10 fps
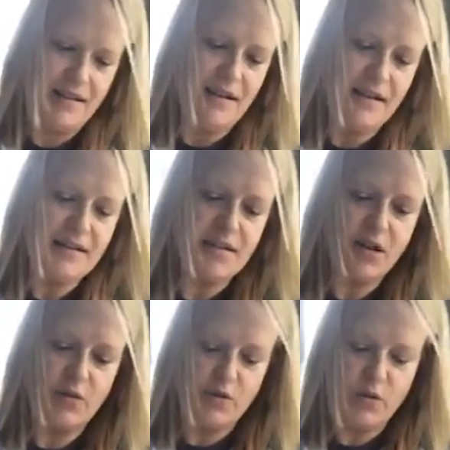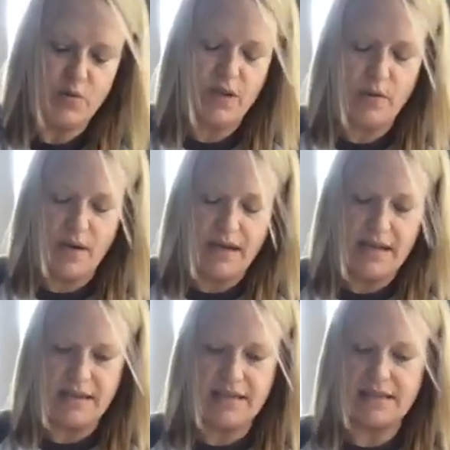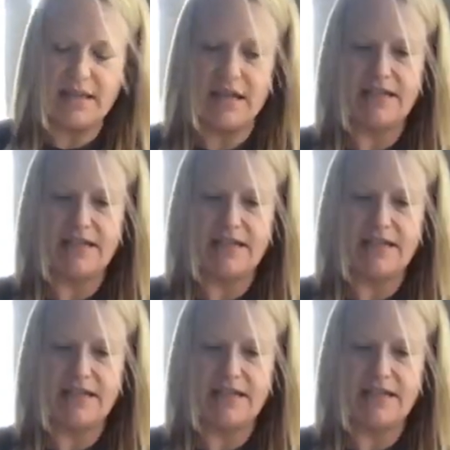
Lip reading: So you really want to get these clean.